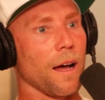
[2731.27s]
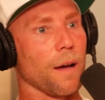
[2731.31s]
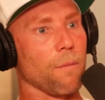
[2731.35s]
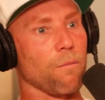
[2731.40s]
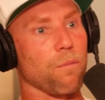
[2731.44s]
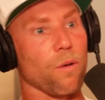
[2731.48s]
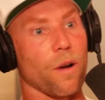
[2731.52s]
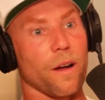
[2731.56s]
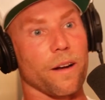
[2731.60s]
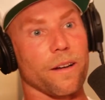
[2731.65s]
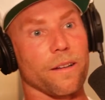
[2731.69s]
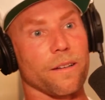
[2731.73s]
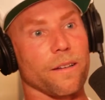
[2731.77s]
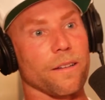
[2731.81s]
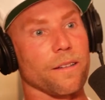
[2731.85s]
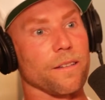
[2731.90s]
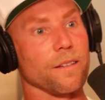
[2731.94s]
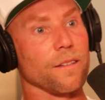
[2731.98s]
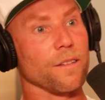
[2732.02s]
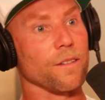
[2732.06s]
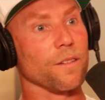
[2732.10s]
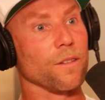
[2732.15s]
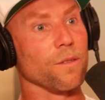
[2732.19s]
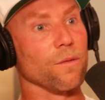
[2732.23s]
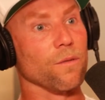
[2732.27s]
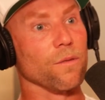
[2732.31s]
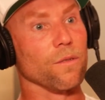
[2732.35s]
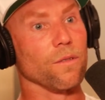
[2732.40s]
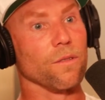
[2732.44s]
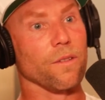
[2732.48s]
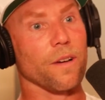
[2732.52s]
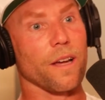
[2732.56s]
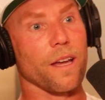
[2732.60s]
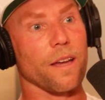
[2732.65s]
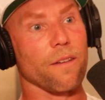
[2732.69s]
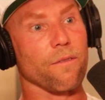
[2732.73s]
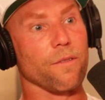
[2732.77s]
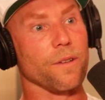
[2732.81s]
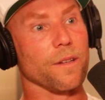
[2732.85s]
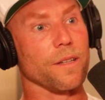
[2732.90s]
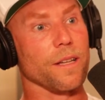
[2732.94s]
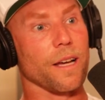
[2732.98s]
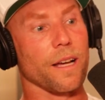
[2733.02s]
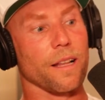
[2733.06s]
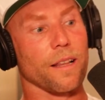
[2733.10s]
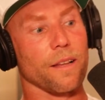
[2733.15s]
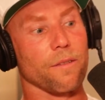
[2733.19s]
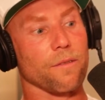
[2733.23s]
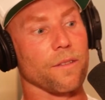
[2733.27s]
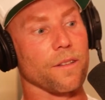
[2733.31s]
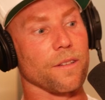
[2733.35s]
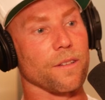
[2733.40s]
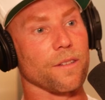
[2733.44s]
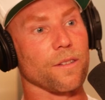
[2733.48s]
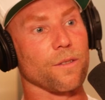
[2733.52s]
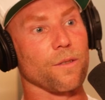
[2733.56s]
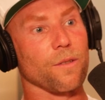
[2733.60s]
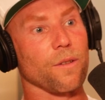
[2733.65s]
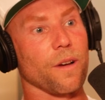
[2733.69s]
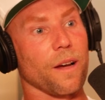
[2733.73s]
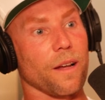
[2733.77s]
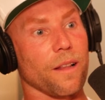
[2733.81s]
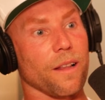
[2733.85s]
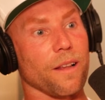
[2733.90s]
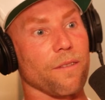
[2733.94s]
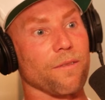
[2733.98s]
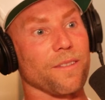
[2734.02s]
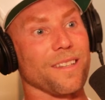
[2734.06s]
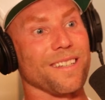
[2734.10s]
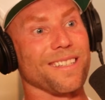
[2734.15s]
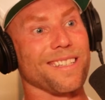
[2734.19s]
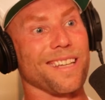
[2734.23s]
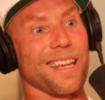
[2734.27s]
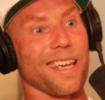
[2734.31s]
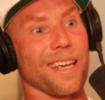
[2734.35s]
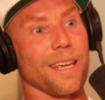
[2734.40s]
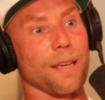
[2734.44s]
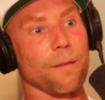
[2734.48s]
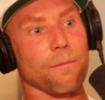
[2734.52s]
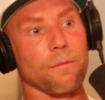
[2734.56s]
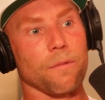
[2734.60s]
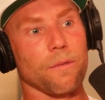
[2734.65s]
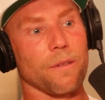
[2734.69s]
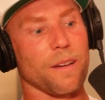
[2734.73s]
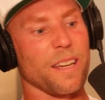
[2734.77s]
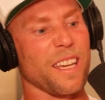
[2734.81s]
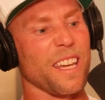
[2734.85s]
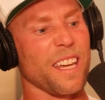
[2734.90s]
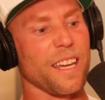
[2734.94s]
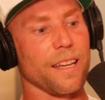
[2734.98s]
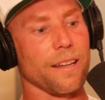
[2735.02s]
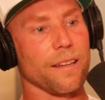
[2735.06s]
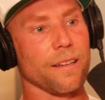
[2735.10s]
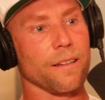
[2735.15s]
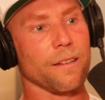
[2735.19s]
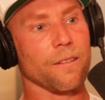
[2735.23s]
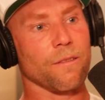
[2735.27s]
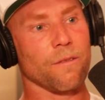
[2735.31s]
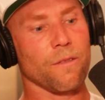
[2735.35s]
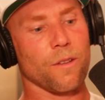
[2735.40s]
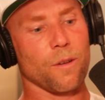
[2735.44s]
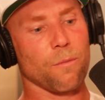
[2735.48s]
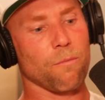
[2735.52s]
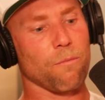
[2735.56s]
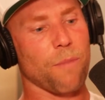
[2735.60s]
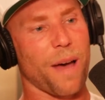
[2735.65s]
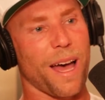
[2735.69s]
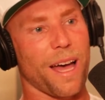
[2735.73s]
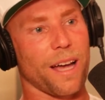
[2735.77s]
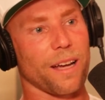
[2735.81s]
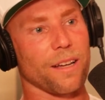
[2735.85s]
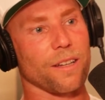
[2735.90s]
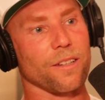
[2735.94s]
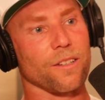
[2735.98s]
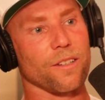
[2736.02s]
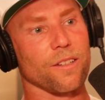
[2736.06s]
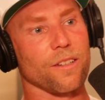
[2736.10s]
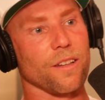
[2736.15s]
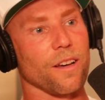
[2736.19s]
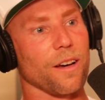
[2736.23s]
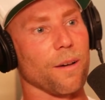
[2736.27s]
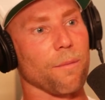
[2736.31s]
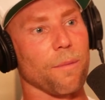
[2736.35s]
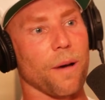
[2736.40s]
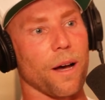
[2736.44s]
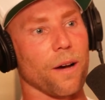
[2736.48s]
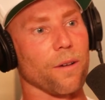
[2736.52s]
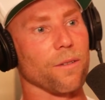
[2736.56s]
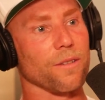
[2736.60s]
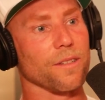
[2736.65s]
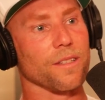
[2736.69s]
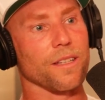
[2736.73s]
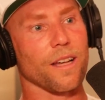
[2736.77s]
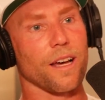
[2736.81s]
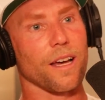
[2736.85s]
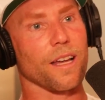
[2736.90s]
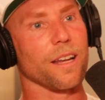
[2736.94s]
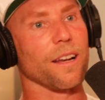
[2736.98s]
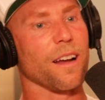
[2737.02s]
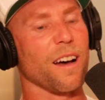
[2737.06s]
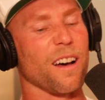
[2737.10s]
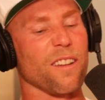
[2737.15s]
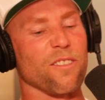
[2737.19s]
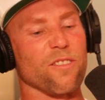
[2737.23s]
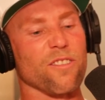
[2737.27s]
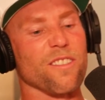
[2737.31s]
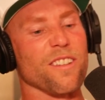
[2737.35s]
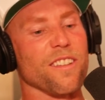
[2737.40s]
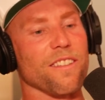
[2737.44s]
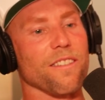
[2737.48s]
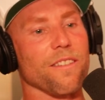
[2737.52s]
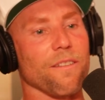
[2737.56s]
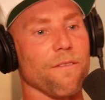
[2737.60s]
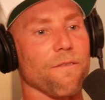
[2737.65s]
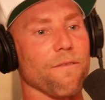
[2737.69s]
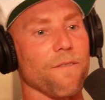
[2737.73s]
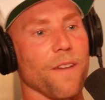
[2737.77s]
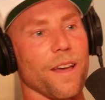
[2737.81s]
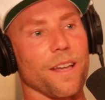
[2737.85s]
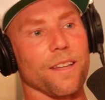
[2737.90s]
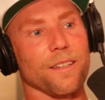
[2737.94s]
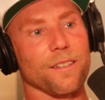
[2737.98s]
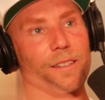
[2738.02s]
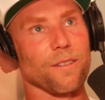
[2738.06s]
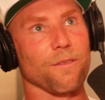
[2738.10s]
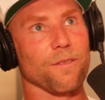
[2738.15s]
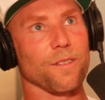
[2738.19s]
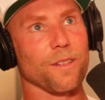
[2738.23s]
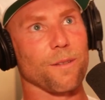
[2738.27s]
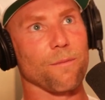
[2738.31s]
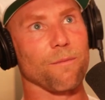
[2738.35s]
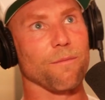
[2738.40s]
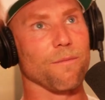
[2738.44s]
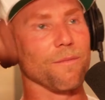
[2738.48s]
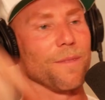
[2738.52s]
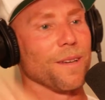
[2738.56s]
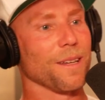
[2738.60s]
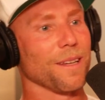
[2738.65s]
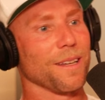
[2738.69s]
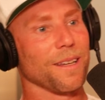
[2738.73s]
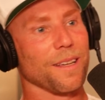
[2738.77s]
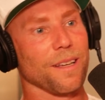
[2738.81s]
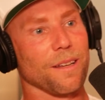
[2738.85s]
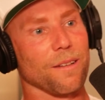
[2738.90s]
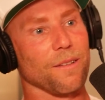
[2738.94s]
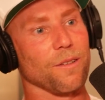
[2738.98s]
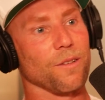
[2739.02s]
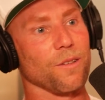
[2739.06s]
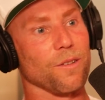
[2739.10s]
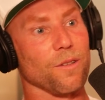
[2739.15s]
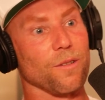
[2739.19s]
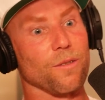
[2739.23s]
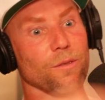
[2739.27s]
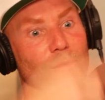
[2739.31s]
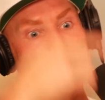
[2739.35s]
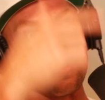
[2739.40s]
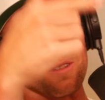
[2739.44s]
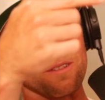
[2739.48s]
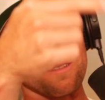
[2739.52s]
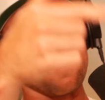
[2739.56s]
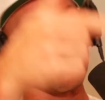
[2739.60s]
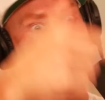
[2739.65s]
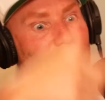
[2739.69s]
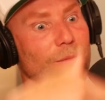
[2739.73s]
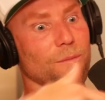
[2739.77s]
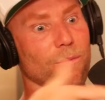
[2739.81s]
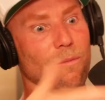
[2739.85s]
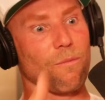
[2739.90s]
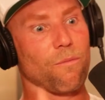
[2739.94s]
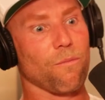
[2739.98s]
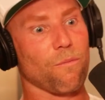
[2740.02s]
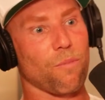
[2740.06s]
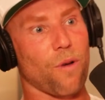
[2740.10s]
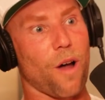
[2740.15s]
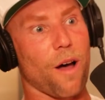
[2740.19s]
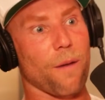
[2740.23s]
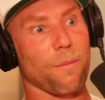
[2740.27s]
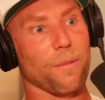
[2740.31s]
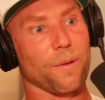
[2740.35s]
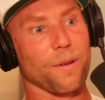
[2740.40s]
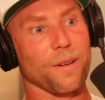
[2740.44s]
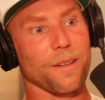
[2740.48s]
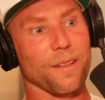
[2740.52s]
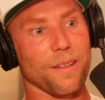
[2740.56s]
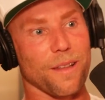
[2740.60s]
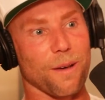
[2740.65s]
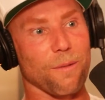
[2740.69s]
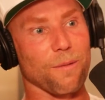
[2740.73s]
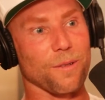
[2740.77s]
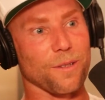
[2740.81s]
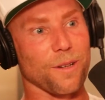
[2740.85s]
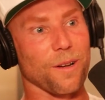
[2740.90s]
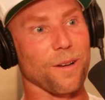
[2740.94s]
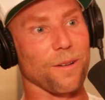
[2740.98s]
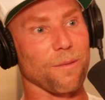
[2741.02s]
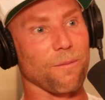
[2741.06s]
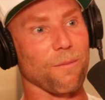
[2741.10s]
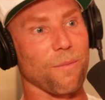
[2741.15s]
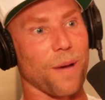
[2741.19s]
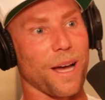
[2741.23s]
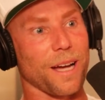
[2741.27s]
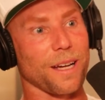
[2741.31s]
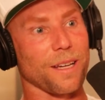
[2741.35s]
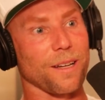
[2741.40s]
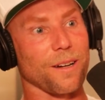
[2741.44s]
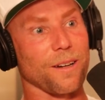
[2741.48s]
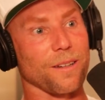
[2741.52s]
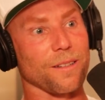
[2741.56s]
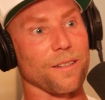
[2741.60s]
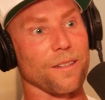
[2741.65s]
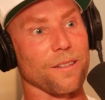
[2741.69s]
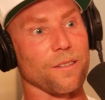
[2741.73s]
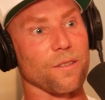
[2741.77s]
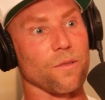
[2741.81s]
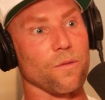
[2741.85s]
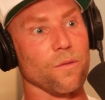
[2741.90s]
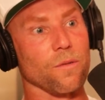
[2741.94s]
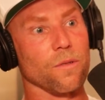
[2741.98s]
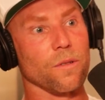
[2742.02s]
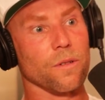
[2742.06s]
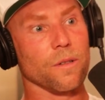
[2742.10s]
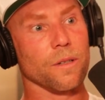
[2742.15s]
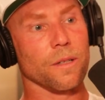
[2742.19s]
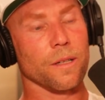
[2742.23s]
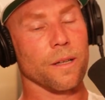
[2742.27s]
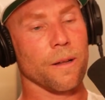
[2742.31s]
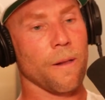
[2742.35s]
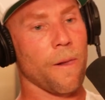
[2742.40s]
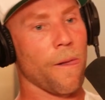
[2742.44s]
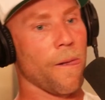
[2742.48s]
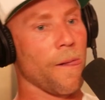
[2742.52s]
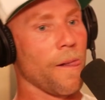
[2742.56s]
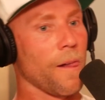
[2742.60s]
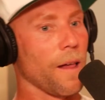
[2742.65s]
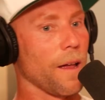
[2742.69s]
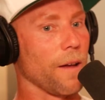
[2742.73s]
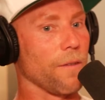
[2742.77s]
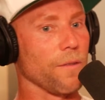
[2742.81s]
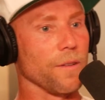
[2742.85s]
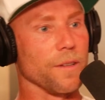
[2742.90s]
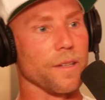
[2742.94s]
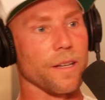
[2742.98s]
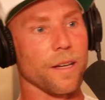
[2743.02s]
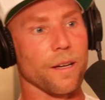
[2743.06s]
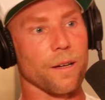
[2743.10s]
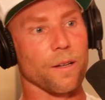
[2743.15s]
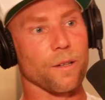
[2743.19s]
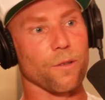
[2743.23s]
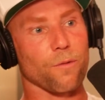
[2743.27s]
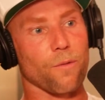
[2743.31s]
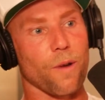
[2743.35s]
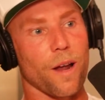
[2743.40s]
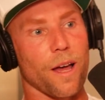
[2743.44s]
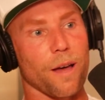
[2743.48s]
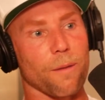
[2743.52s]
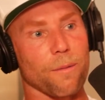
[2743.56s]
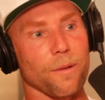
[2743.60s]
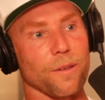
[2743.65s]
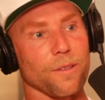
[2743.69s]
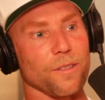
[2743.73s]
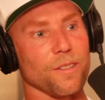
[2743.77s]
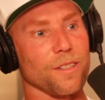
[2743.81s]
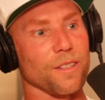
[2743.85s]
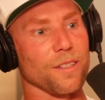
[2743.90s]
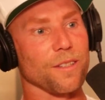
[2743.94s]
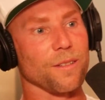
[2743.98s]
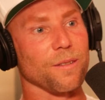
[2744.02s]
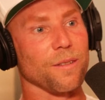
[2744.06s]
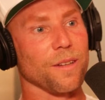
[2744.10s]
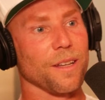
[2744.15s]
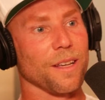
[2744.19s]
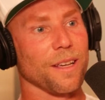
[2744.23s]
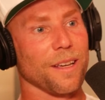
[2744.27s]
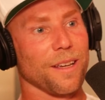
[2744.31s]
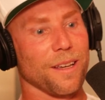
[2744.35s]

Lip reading: I brought it into school every day. I left the tape hidden, packaged up outside underneath the fence of some dude's property that was backing onto the school. Every day I'd grab it. Just